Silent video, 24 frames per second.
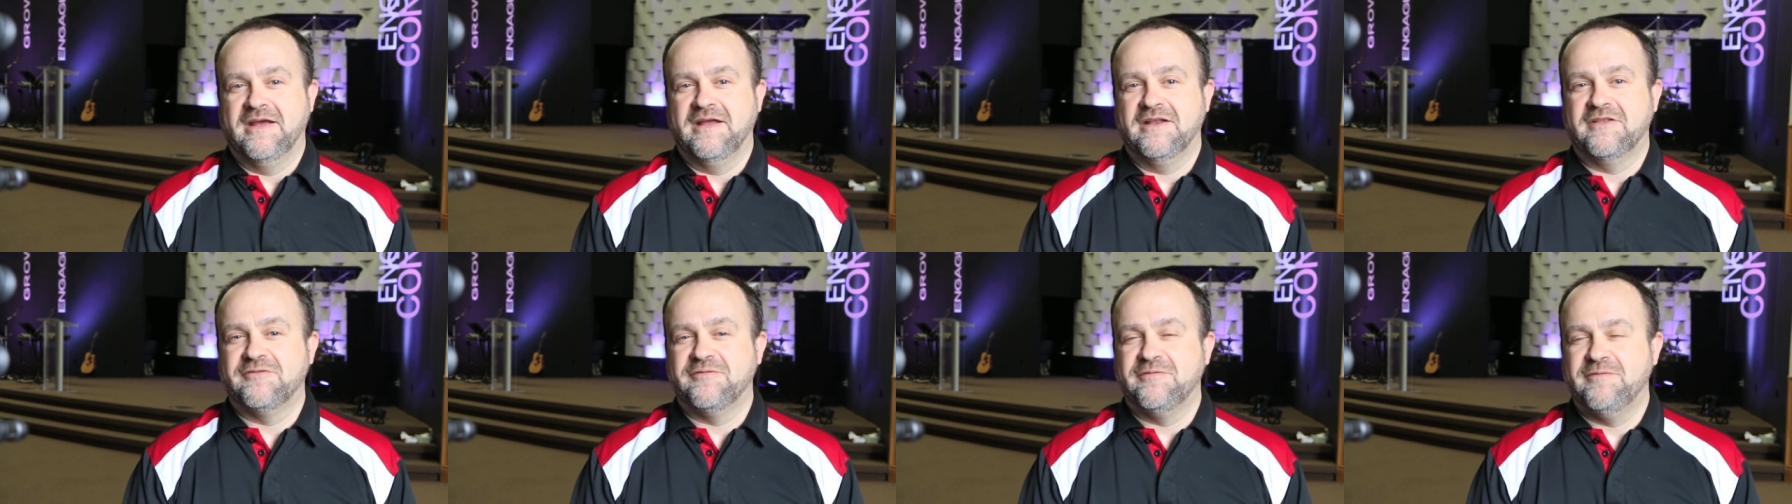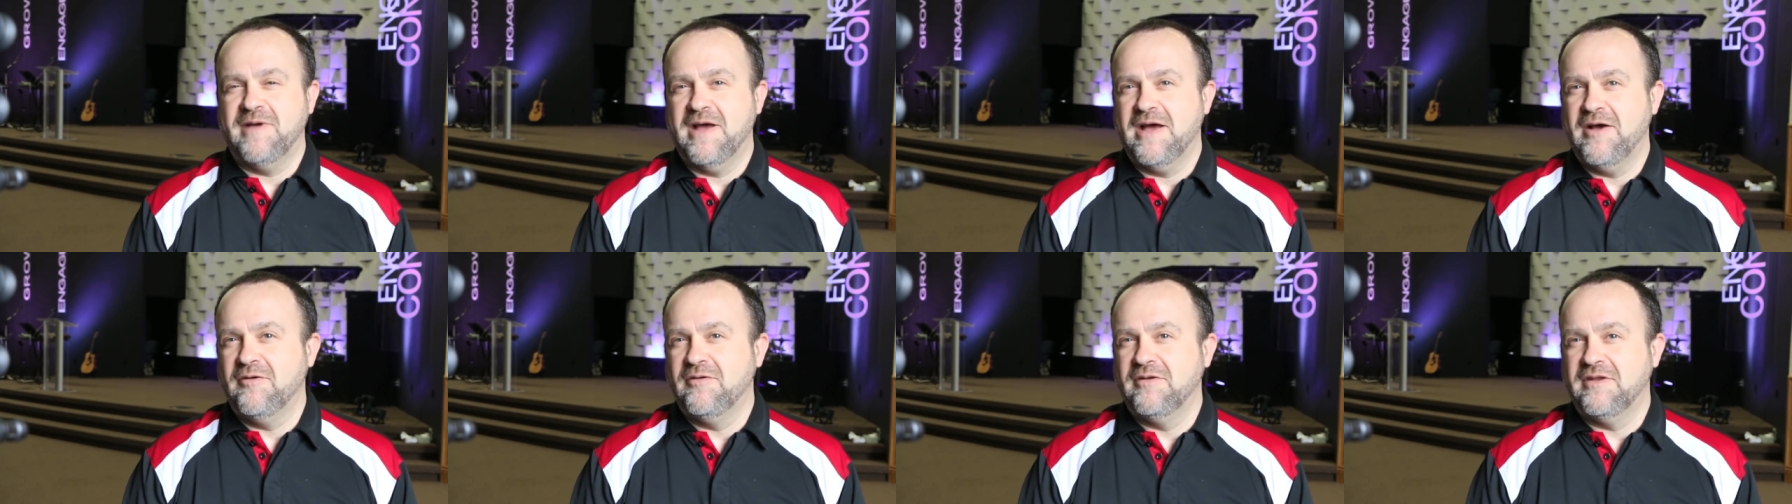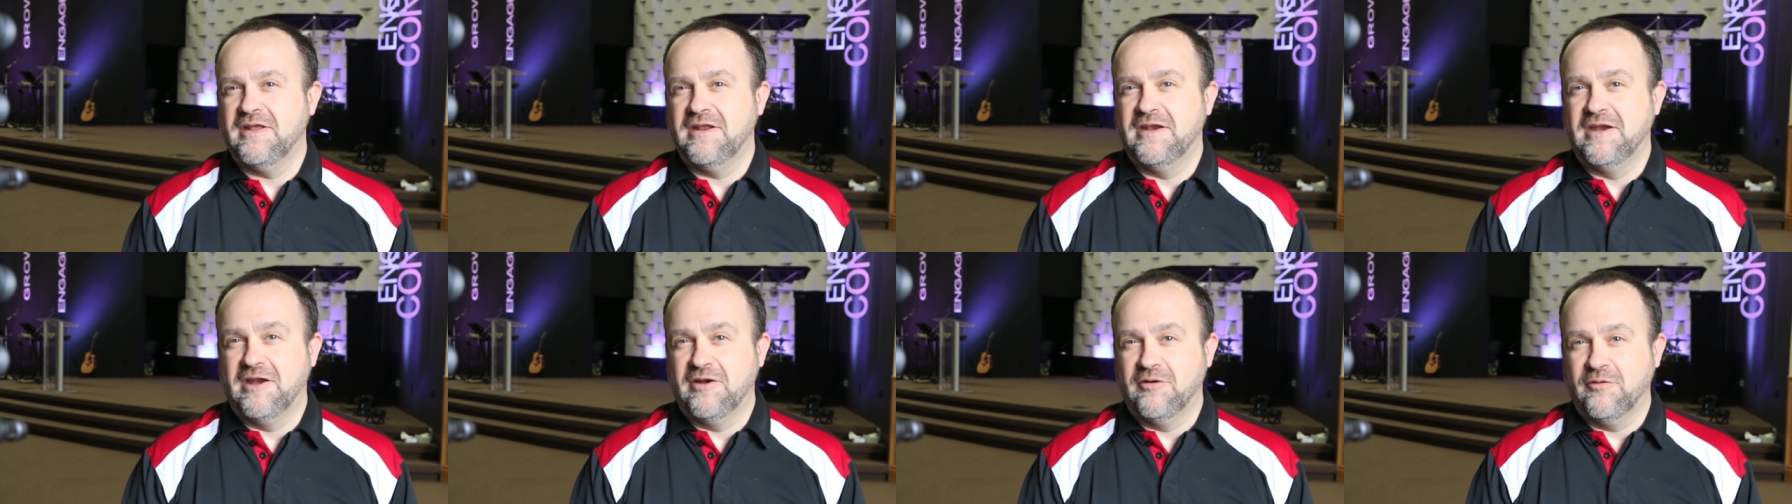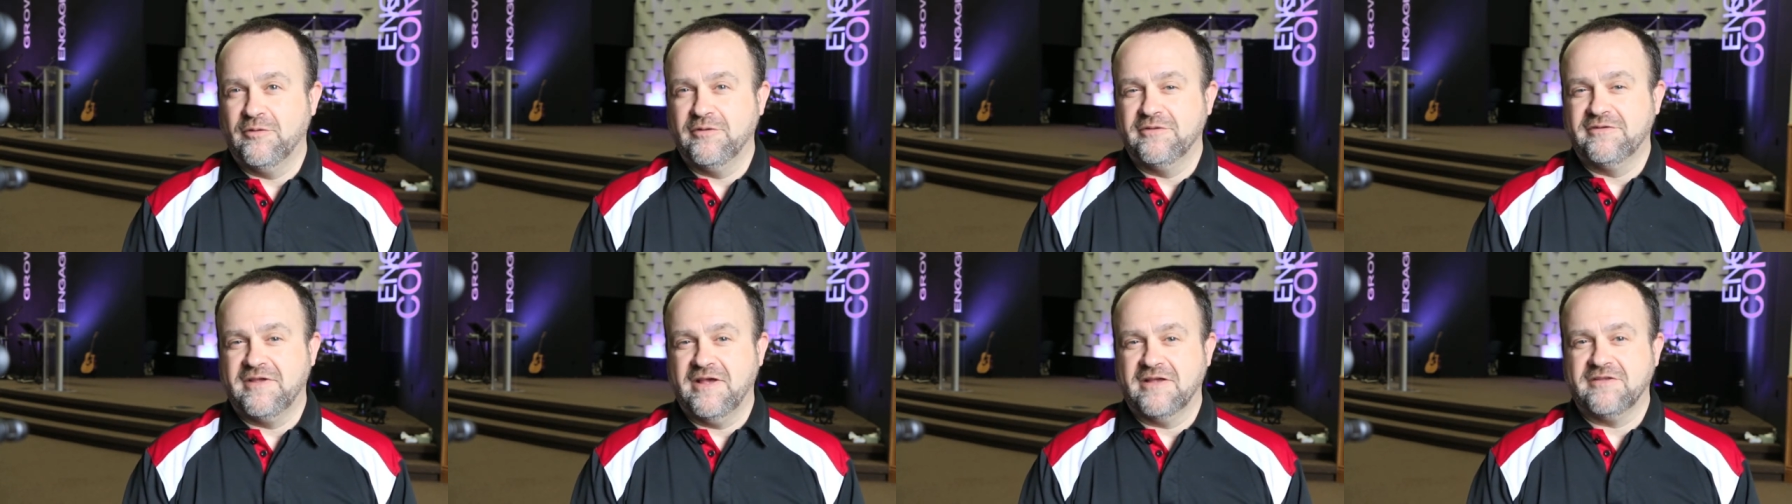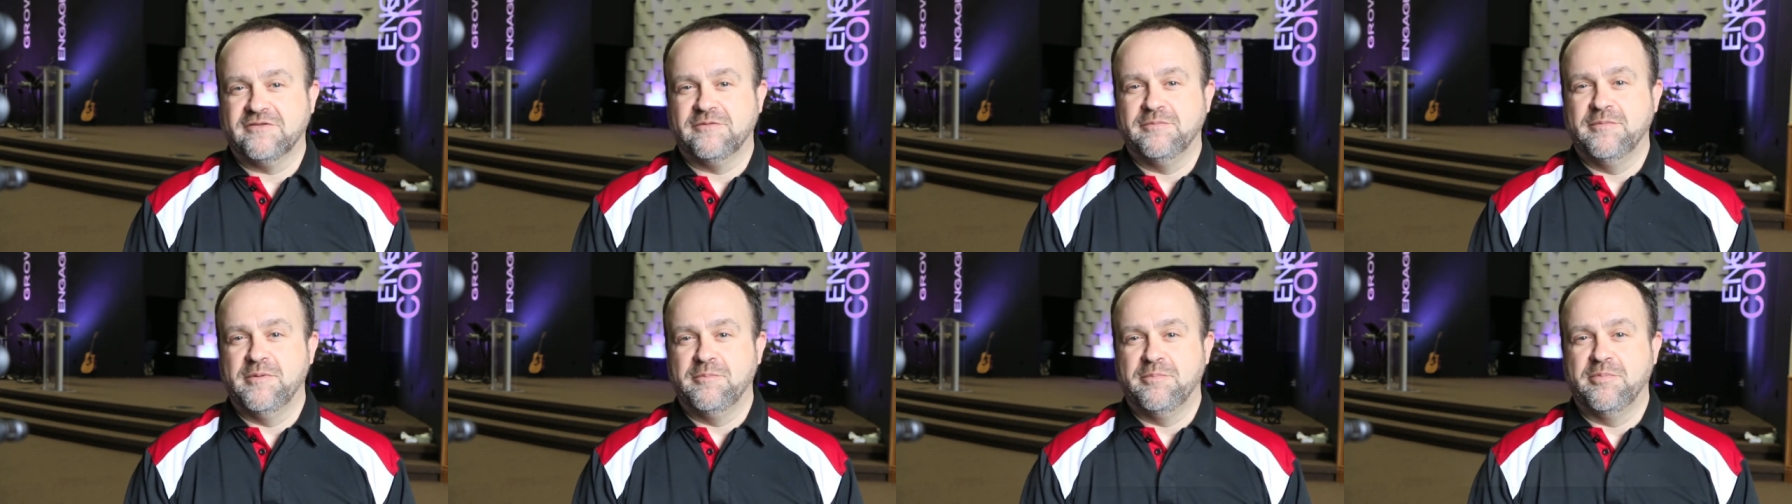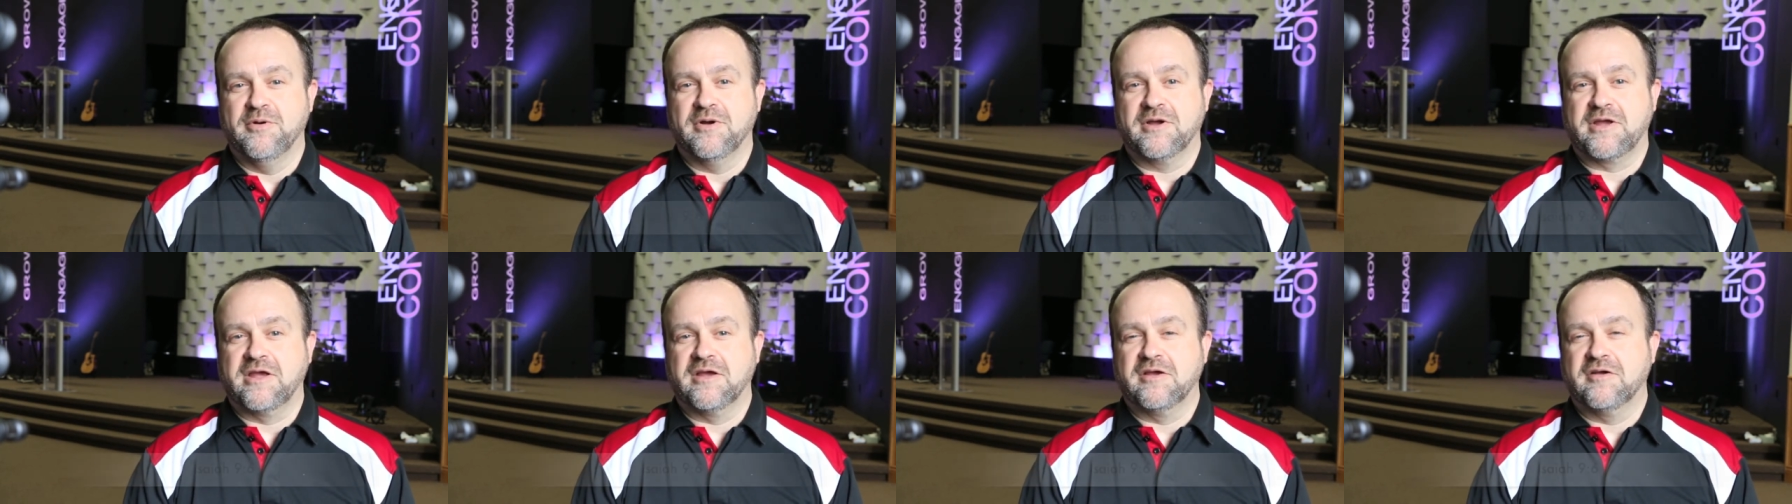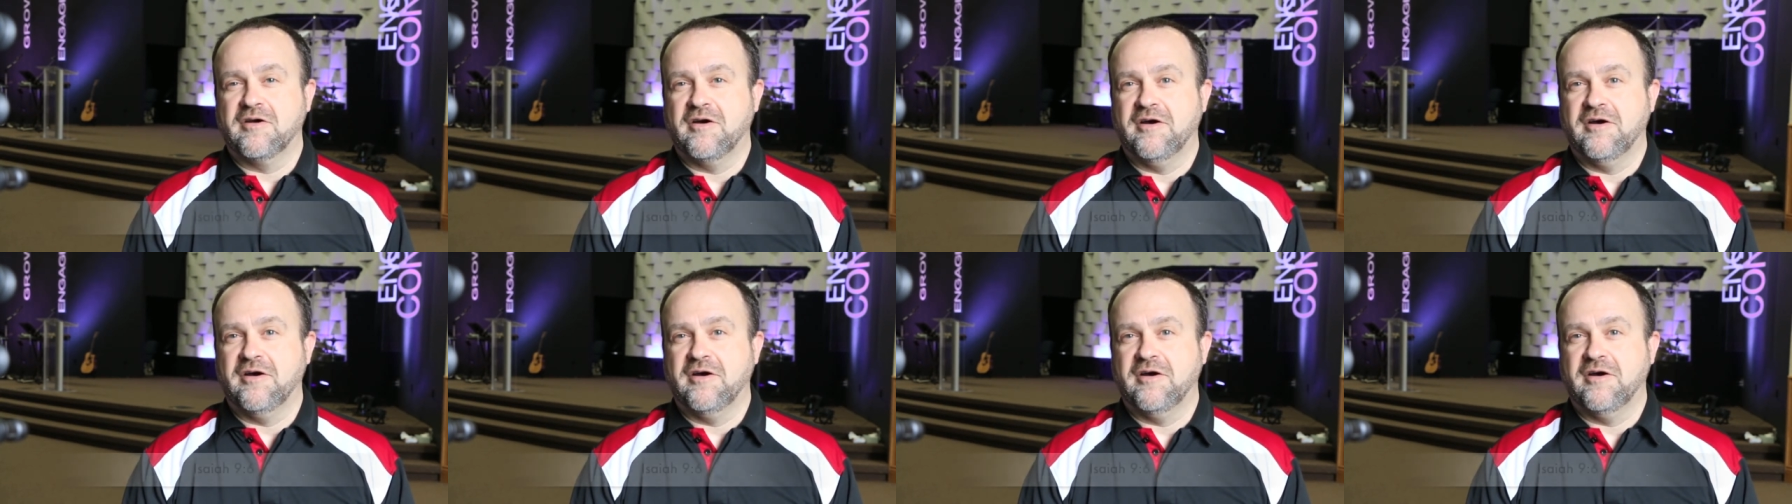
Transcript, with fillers: It's found in an Old Testament book